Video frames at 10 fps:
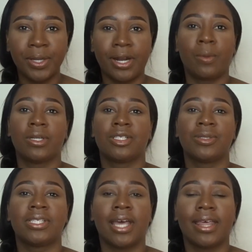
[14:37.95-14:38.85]
And I wanted
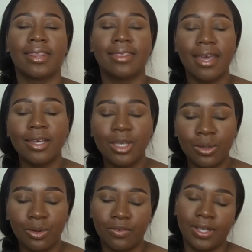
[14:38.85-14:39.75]
to say thank
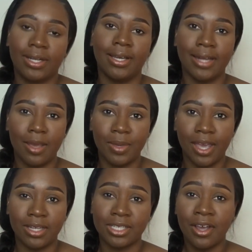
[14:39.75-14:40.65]
you, Norvina and
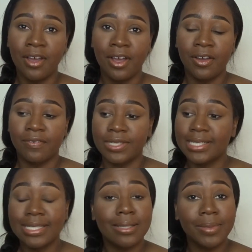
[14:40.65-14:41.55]
ABH, for
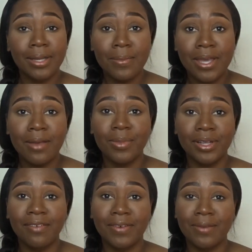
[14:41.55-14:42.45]
seeing something in me and
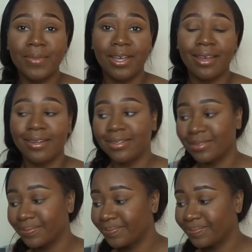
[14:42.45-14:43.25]
believing in me. And